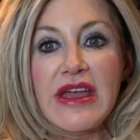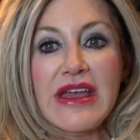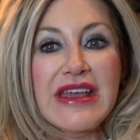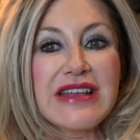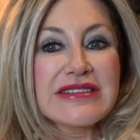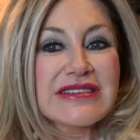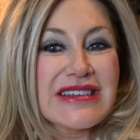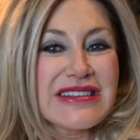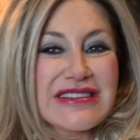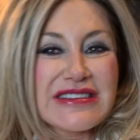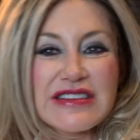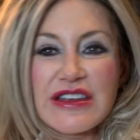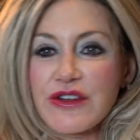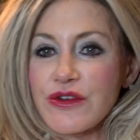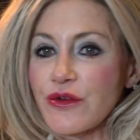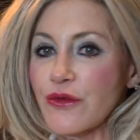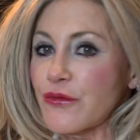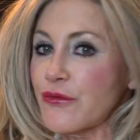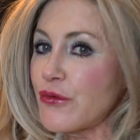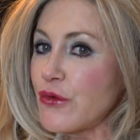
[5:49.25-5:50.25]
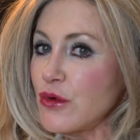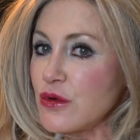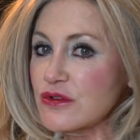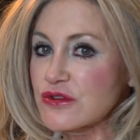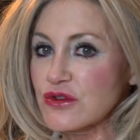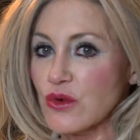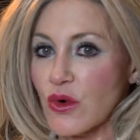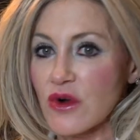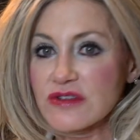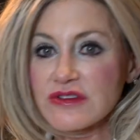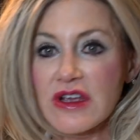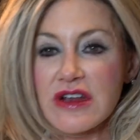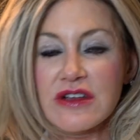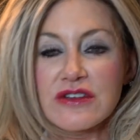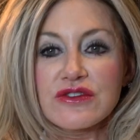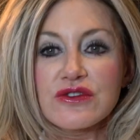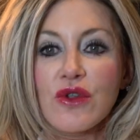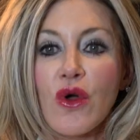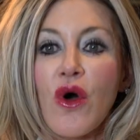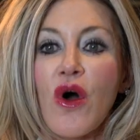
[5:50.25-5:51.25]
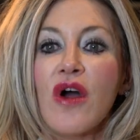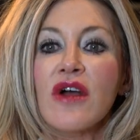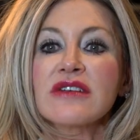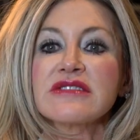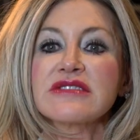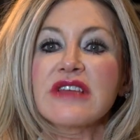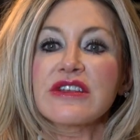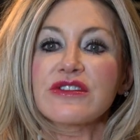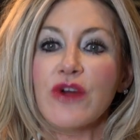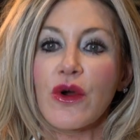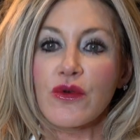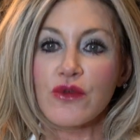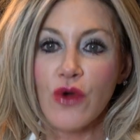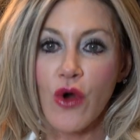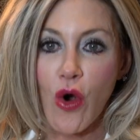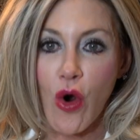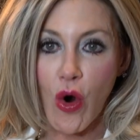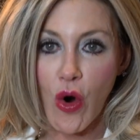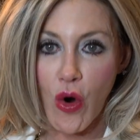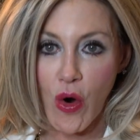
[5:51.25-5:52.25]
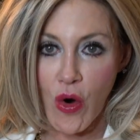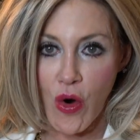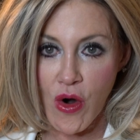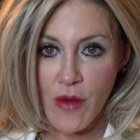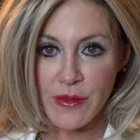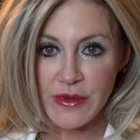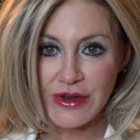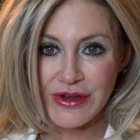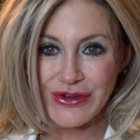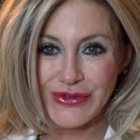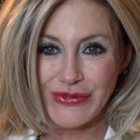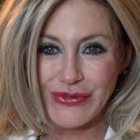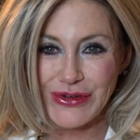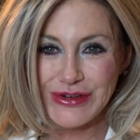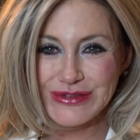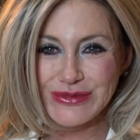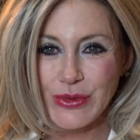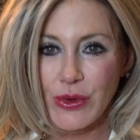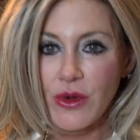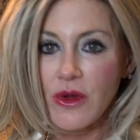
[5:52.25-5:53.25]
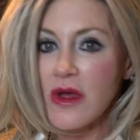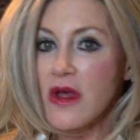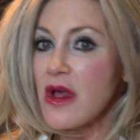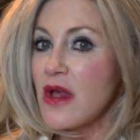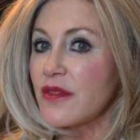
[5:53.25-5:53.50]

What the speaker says: it's considered a food source, and as long as they don't harm an individual,